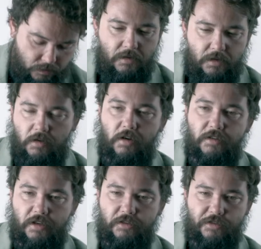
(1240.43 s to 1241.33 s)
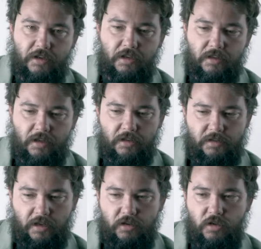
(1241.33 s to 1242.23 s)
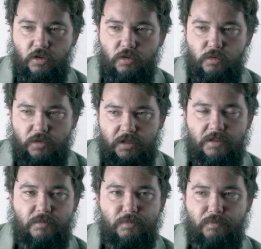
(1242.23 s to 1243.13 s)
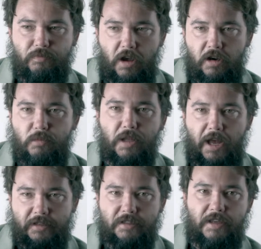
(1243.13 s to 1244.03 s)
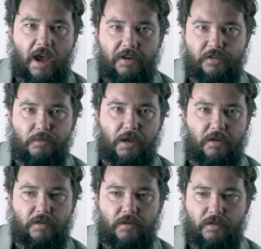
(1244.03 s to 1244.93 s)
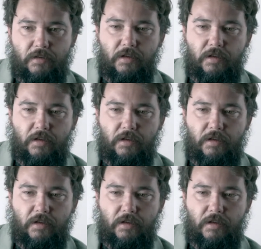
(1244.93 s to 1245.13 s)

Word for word: This card is interesting in that it's a new mono black stax commander.